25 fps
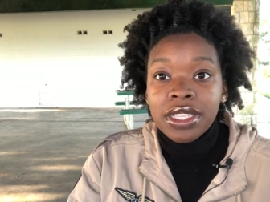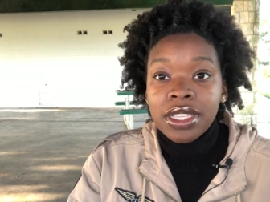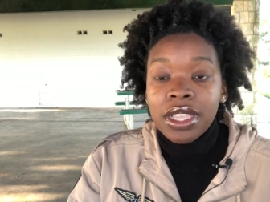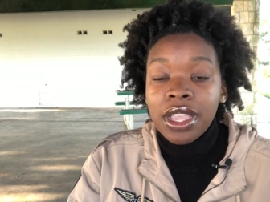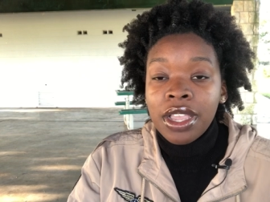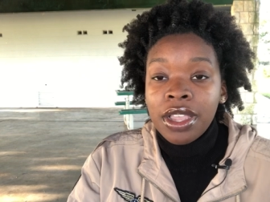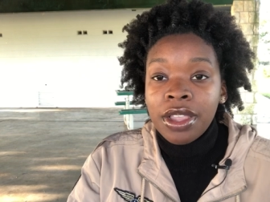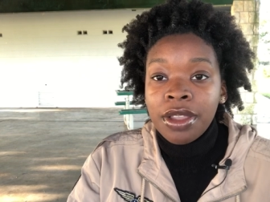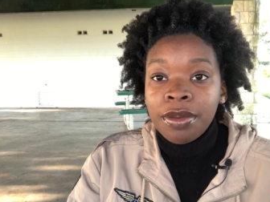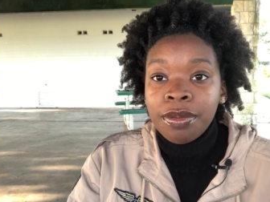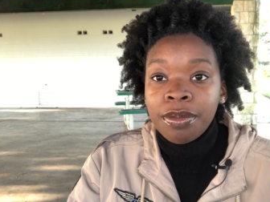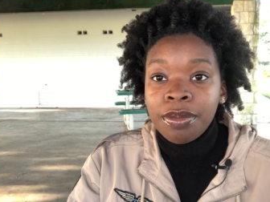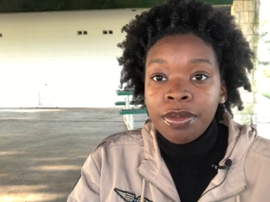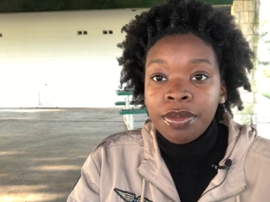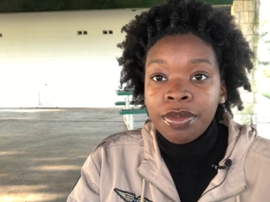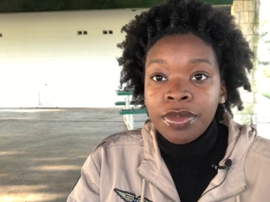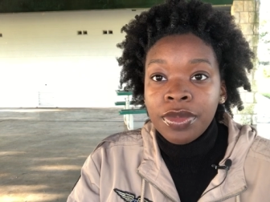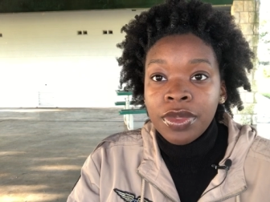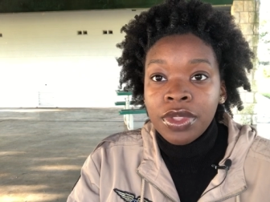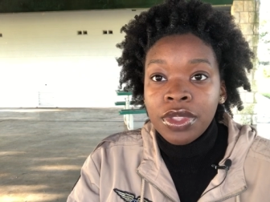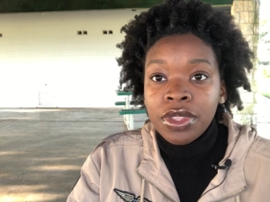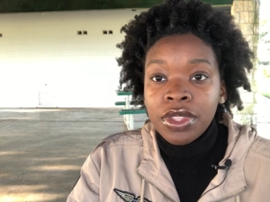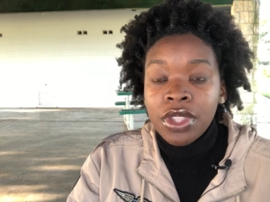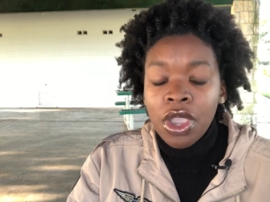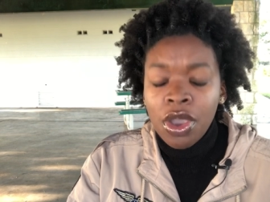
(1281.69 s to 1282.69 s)
Um,
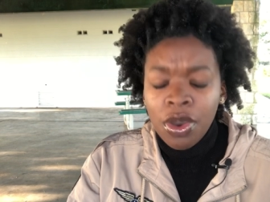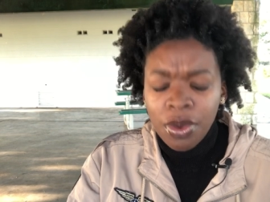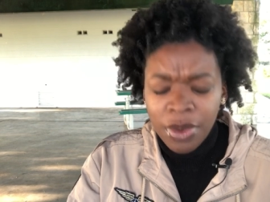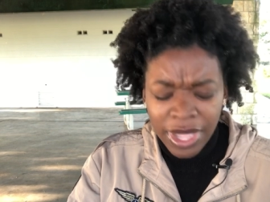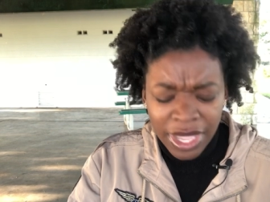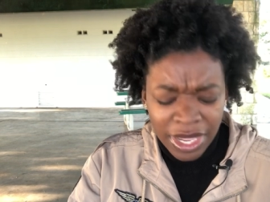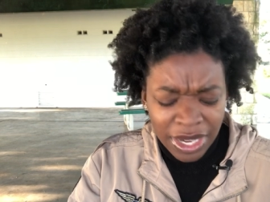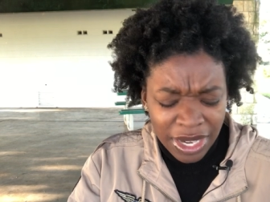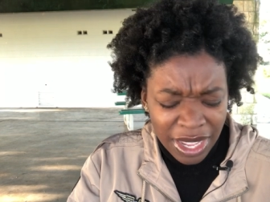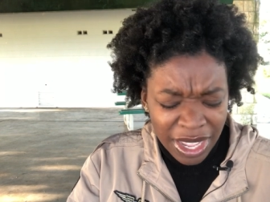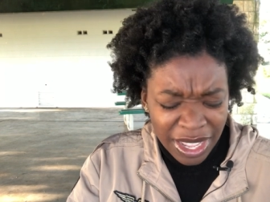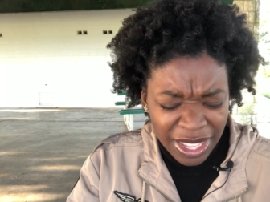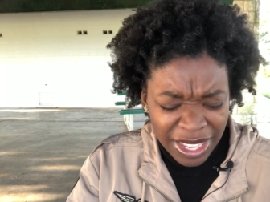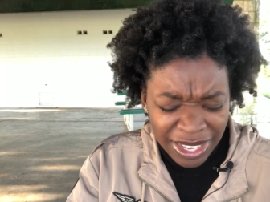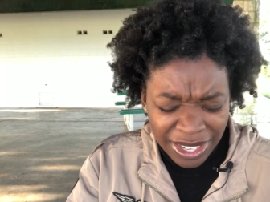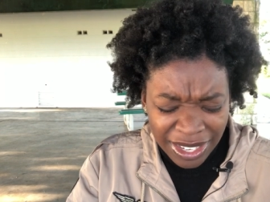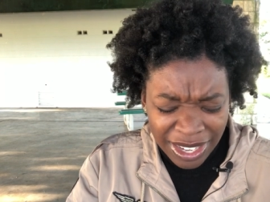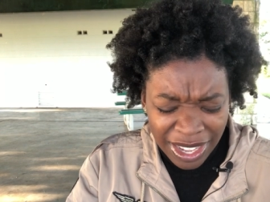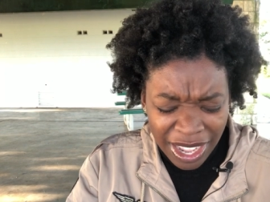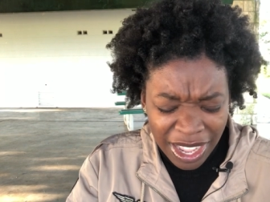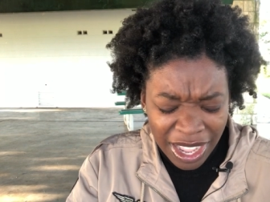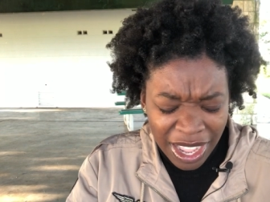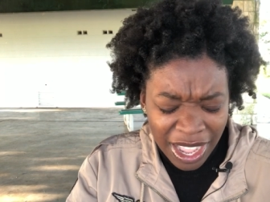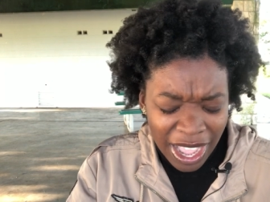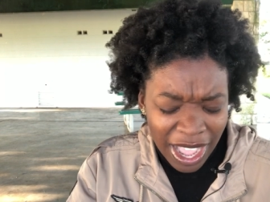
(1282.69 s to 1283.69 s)
oh, and, and
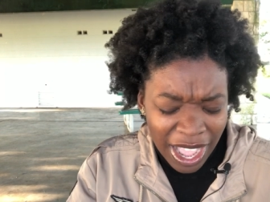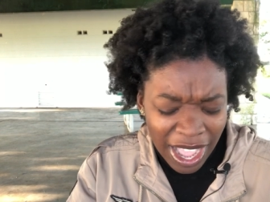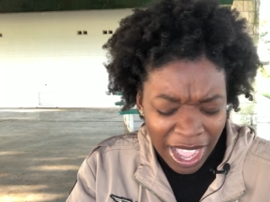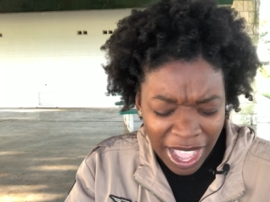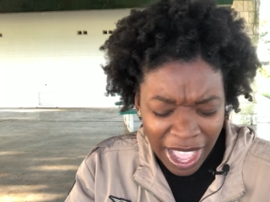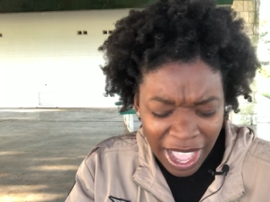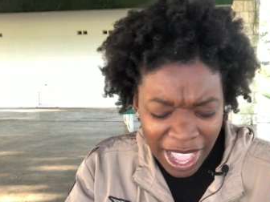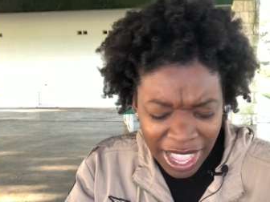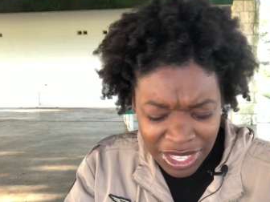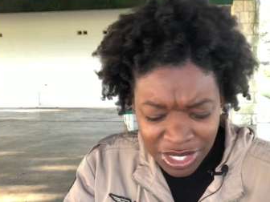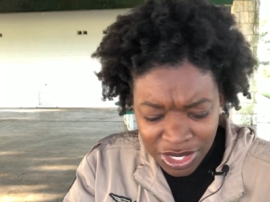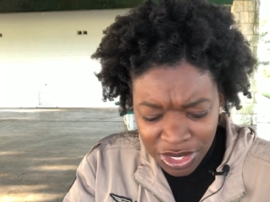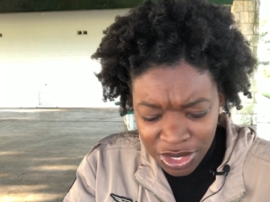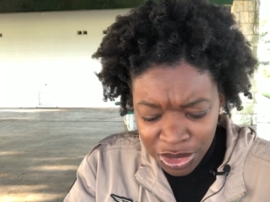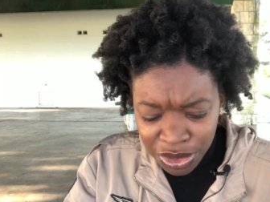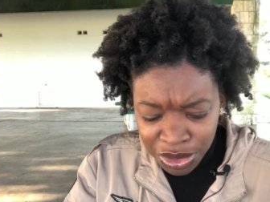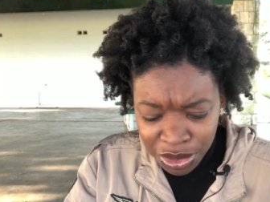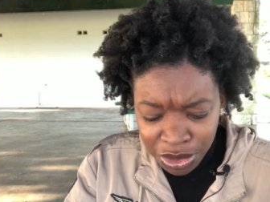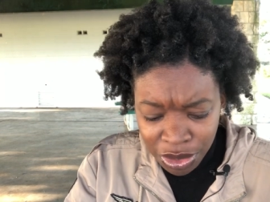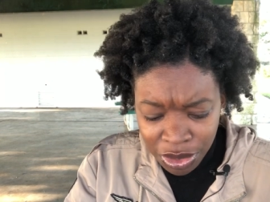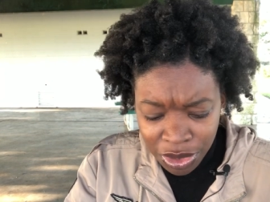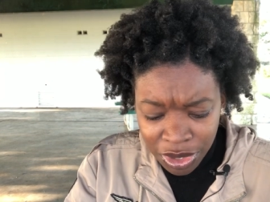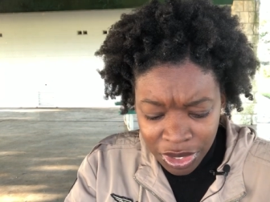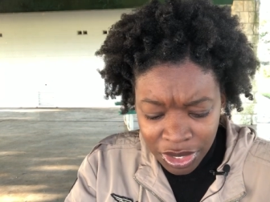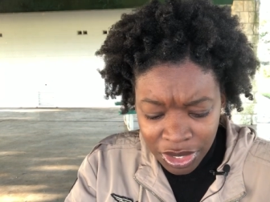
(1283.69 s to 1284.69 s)
I, I asked the
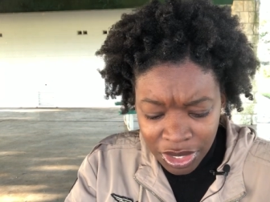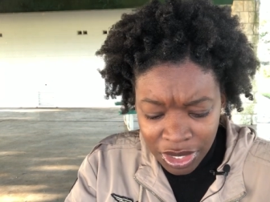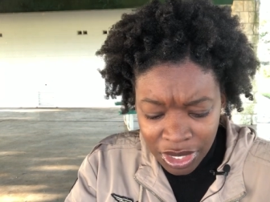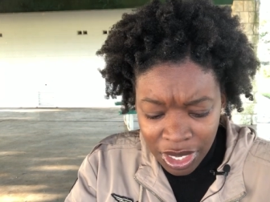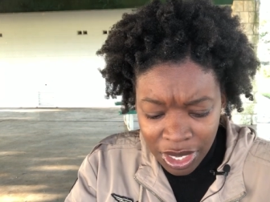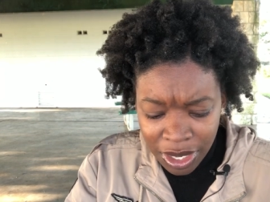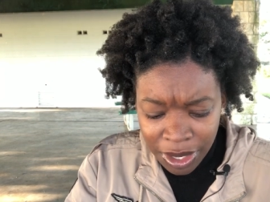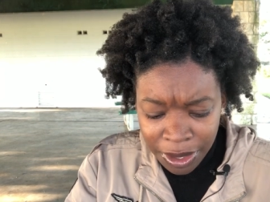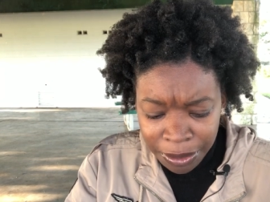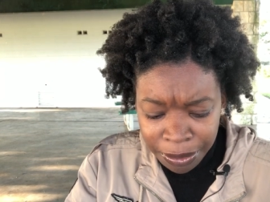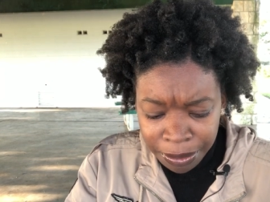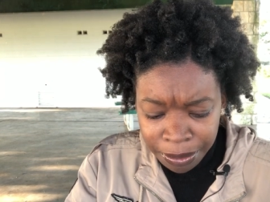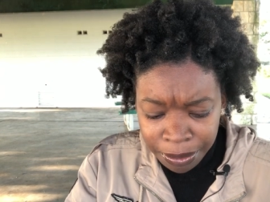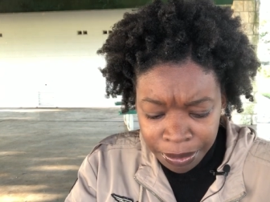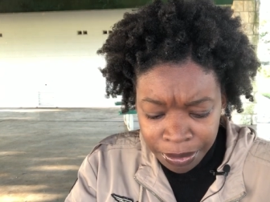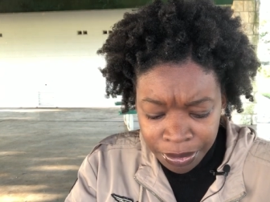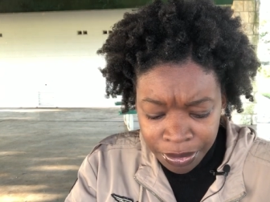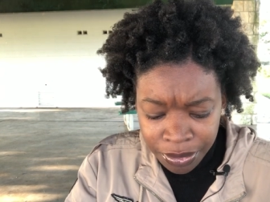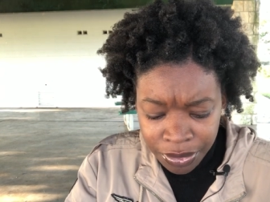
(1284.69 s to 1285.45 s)
Lord um,